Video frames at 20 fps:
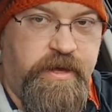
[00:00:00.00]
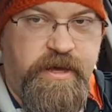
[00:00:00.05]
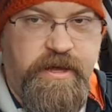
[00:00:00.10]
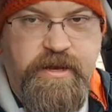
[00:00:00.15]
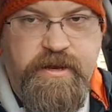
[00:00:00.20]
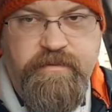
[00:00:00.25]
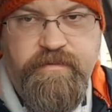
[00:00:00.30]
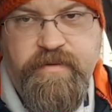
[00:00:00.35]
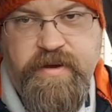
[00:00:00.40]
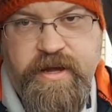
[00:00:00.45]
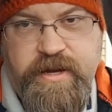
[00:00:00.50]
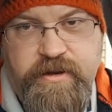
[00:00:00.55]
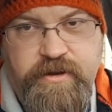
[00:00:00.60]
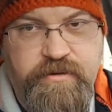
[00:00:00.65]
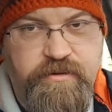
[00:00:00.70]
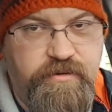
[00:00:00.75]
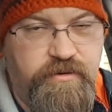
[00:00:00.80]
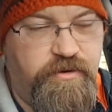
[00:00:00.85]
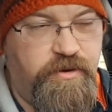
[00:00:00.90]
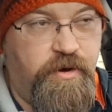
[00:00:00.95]
And if I
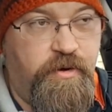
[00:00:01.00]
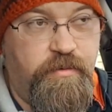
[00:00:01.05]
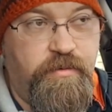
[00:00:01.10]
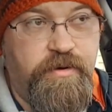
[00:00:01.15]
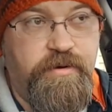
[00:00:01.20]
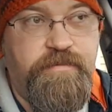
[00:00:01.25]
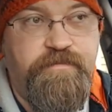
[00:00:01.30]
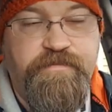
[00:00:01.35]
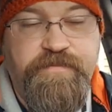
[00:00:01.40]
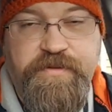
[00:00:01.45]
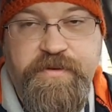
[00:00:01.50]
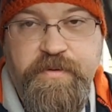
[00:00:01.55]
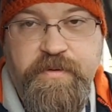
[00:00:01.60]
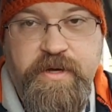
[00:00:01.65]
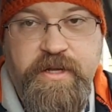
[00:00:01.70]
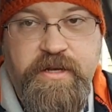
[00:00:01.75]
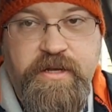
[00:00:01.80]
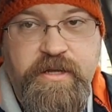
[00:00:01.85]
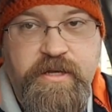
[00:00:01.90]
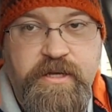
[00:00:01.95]
don't do
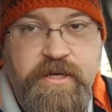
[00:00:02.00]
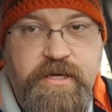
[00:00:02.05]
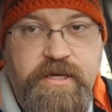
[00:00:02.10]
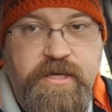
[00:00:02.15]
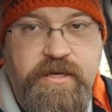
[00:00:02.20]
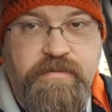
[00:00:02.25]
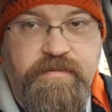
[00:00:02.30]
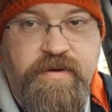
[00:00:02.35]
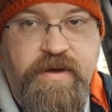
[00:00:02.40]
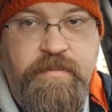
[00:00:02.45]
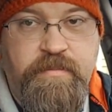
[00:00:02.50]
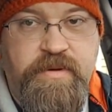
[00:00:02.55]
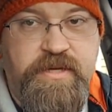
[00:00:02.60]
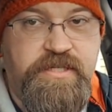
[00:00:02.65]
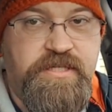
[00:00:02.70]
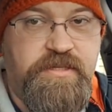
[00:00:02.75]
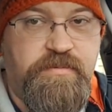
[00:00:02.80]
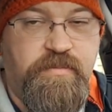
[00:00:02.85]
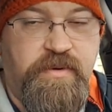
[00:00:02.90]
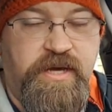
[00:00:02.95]
it, if I
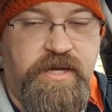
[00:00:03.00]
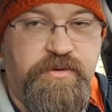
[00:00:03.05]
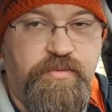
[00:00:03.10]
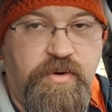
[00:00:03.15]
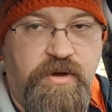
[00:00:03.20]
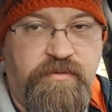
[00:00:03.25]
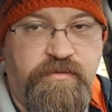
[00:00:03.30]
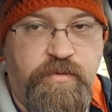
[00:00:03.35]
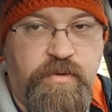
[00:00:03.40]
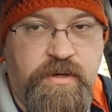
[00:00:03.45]
miss my 12,